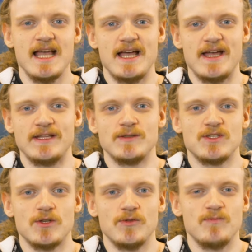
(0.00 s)
And
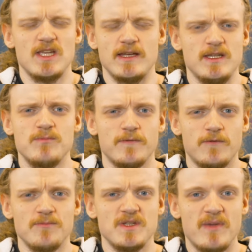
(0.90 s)
so, yeah, he
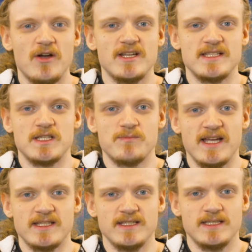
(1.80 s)
performed about as
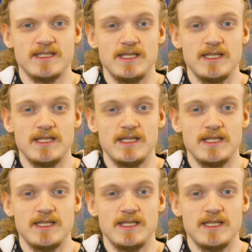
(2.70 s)
expected.